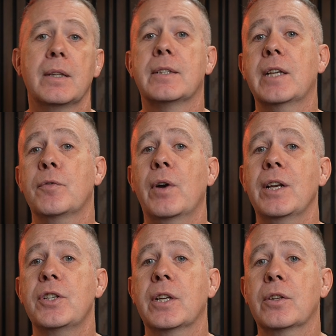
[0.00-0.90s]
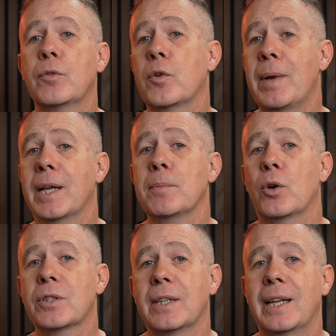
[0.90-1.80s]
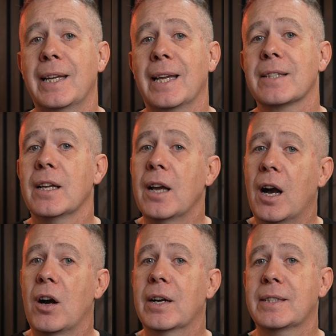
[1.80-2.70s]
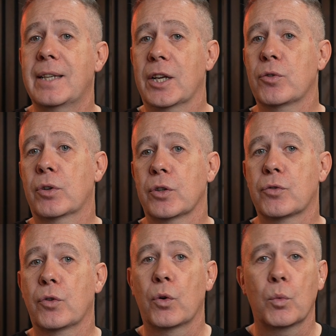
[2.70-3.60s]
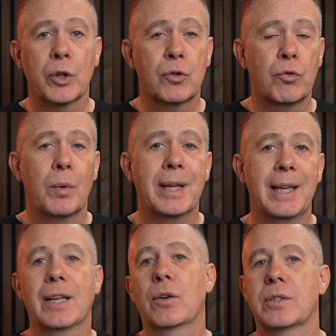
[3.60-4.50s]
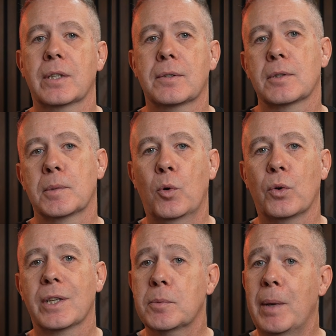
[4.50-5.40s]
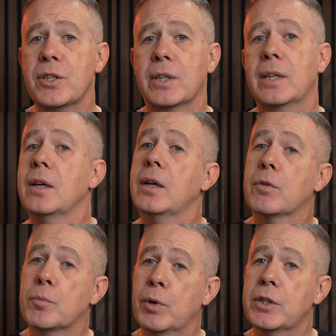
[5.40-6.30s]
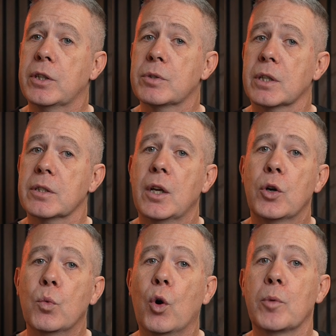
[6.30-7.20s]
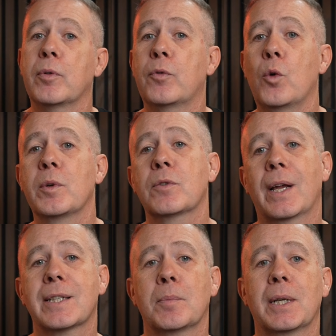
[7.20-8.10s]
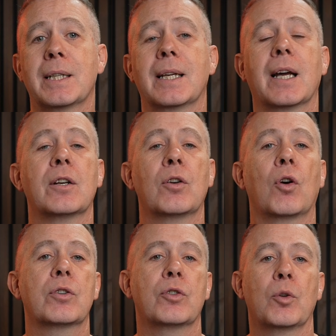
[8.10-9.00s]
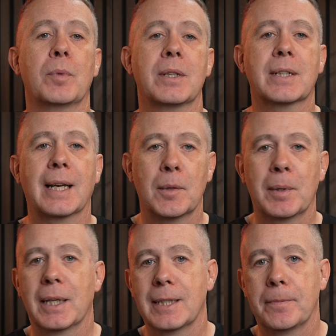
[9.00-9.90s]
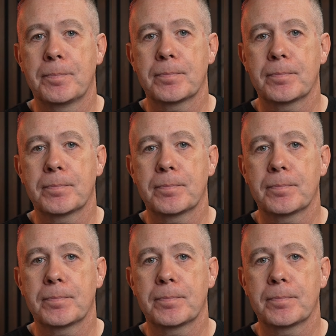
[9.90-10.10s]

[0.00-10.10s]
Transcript: The differentiator, though, for Metabox today is architectural control with growing ecosystem support, especially for Bricks users who want performance flexibility and long term scalability.